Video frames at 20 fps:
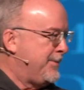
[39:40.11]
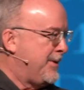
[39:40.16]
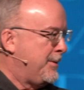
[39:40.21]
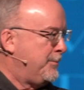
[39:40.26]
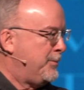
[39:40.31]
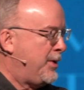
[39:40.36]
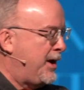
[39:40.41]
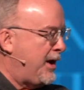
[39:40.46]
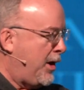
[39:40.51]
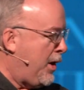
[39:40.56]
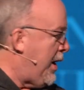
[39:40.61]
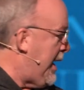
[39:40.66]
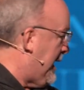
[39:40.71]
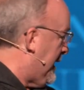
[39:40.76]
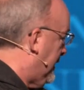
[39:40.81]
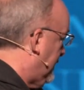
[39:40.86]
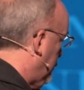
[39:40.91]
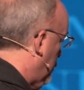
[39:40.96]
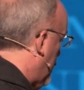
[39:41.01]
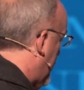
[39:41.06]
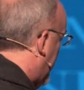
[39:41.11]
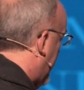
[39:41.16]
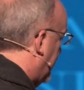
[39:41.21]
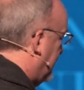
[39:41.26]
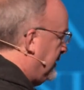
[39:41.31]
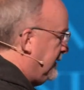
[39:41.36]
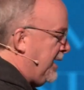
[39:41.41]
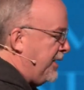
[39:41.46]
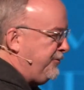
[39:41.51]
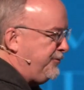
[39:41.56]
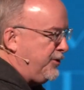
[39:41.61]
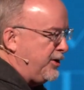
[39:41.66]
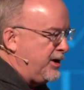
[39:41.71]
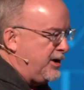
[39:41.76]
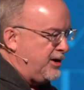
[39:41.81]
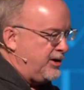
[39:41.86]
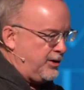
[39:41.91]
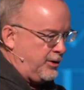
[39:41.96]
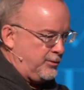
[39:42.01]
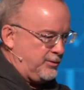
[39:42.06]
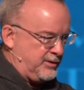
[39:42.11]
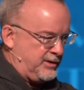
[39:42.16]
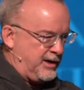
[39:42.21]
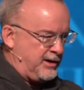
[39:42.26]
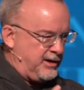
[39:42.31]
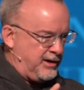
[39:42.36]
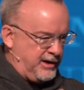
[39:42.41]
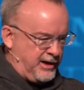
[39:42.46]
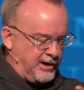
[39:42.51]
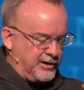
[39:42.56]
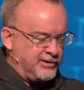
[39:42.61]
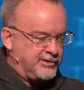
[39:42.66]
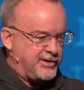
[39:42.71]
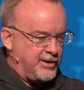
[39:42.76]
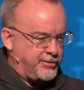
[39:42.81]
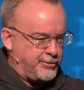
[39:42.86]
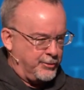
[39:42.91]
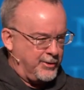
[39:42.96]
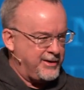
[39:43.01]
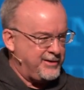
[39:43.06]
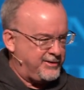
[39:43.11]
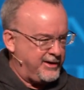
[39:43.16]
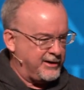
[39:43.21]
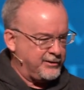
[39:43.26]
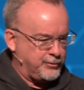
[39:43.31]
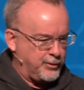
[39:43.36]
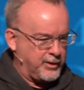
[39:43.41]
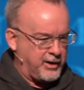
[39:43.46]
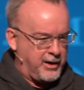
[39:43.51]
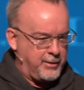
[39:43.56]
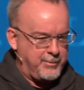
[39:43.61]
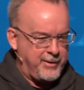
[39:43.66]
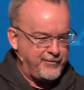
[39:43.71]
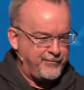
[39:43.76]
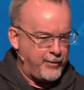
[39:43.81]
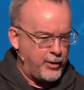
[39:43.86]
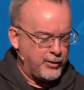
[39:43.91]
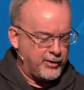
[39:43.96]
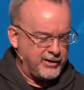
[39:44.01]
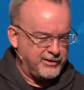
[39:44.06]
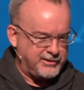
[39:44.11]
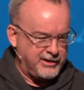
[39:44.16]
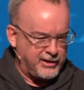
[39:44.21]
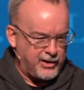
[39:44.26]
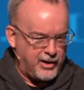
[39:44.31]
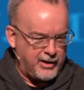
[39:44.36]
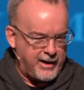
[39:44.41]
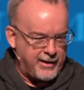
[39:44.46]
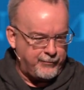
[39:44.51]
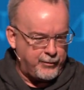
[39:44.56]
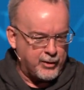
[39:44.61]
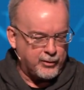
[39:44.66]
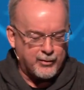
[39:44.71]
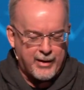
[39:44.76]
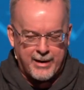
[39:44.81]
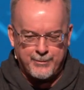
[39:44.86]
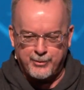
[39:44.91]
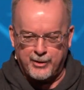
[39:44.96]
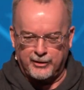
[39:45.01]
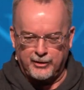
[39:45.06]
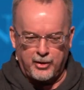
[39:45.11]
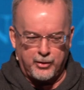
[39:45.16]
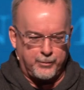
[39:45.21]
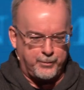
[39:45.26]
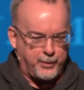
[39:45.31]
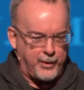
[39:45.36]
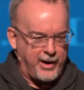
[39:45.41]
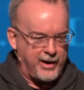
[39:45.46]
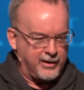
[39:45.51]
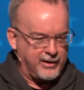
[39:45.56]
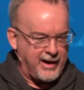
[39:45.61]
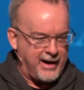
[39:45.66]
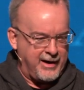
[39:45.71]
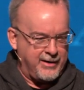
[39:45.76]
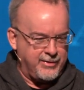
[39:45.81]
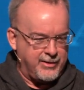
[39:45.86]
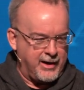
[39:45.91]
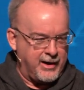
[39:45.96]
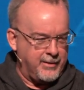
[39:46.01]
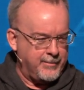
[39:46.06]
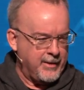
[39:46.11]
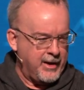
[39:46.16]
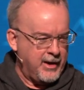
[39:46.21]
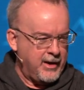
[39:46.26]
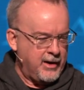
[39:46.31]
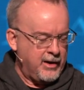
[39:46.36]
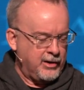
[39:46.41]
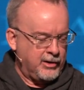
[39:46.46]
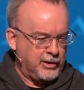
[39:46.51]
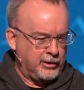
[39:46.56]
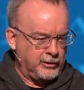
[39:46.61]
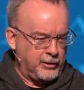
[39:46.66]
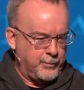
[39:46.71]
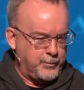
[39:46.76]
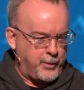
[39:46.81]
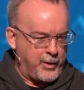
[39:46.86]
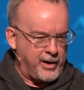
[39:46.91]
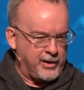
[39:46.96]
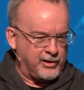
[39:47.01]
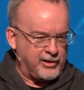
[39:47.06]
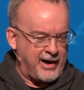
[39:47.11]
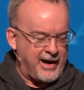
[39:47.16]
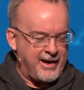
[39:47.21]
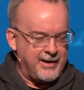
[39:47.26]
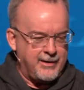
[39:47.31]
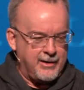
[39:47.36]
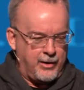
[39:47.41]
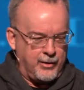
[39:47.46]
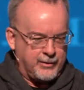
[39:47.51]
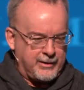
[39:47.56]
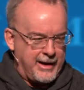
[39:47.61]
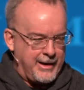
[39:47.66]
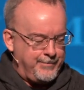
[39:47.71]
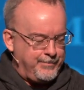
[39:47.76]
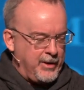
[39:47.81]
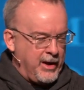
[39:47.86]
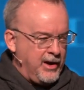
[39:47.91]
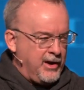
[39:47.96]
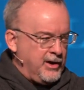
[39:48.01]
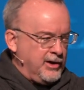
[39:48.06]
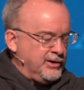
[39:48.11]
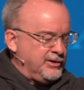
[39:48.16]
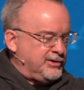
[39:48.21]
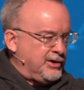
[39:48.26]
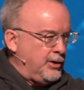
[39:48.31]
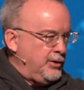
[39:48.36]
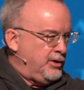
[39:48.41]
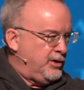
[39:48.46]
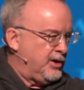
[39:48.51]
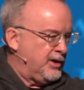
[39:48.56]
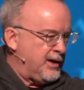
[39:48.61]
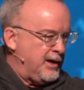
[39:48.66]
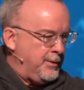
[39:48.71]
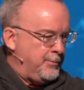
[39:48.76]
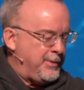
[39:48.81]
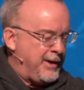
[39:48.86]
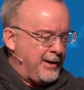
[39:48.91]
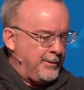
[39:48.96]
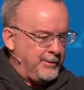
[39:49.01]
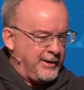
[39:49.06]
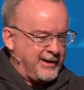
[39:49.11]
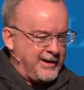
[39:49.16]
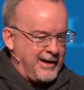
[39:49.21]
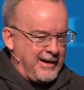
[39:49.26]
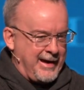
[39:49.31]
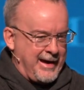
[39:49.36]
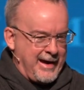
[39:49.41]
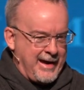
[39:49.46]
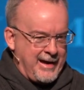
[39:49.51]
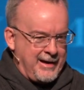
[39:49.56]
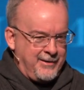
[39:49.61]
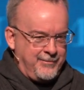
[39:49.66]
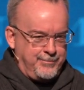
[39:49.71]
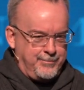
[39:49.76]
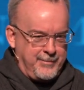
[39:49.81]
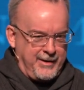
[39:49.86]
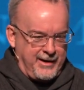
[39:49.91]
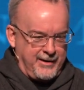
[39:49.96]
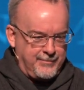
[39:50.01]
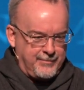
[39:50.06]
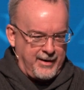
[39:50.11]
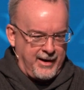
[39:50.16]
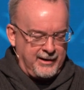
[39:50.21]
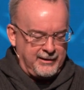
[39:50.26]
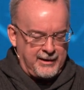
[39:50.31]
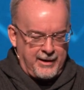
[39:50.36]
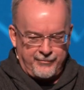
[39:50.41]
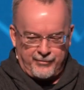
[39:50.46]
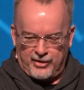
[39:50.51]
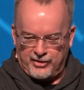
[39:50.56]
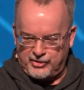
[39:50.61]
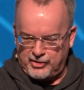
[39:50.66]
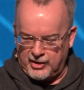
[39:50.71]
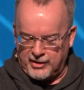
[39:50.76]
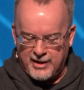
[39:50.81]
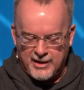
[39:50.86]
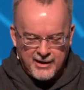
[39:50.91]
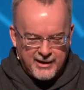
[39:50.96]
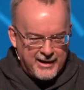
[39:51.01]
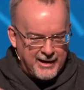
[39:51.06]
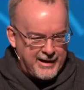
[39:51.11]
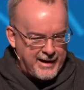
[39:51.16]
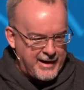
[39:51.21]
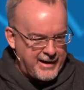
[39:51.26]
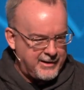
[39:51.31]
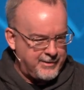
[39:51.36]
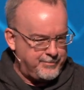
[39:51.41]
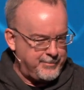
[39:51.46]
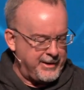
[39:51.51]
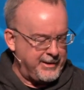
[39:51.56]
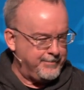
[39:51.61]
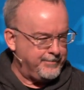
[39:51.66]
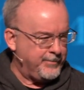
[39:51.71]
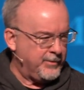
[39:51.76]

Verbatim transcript: But what I'd love for you to do, there, here's the three things we're going to be focusing on. Everyone, grab your little prayer guide there, your little prayer guide. Okay, so you're going to be able to get ahead of me. I love this. You're going to get ahead of me.